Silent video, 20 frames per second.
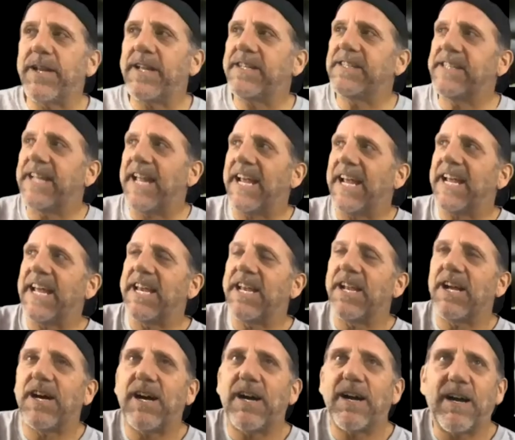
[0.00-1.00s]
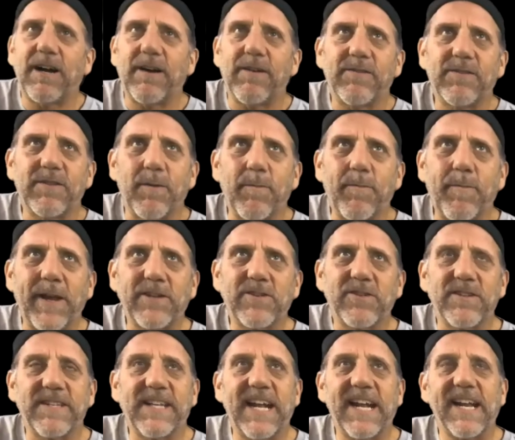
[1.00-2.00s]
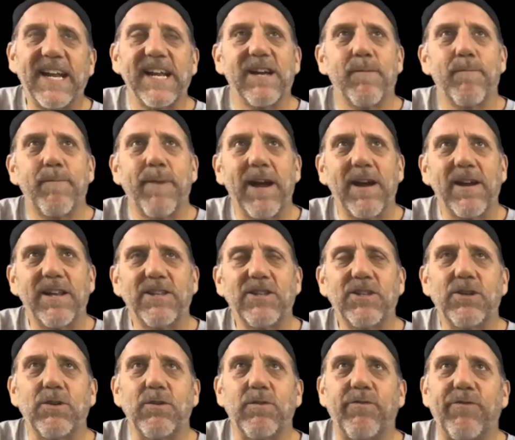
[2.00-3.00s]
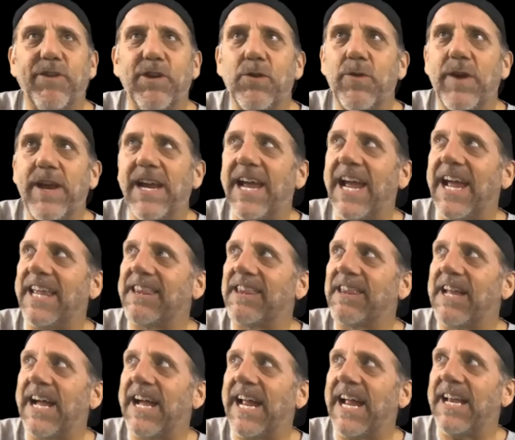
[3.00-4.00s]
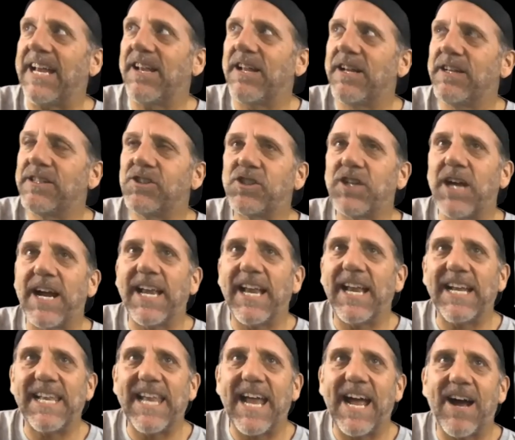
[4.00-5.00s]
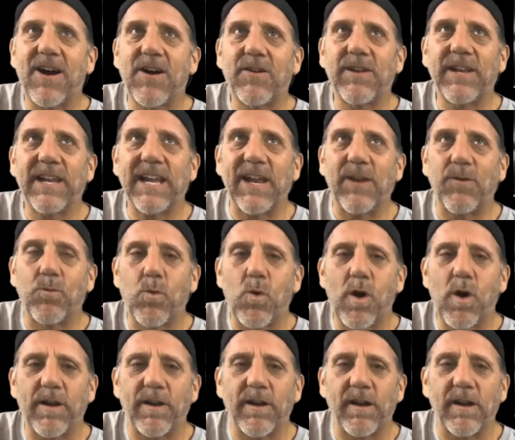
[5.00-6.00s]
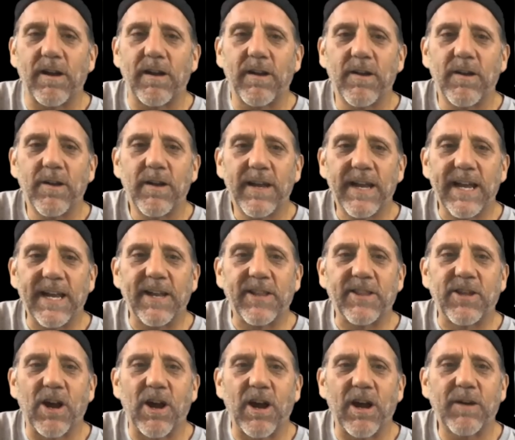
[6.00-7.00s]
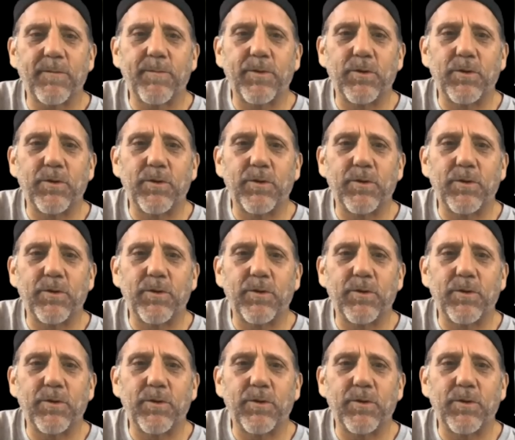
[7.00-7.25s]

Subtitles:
taken some pictures of that and compared it to viewing a light shining down in water in a dark pool.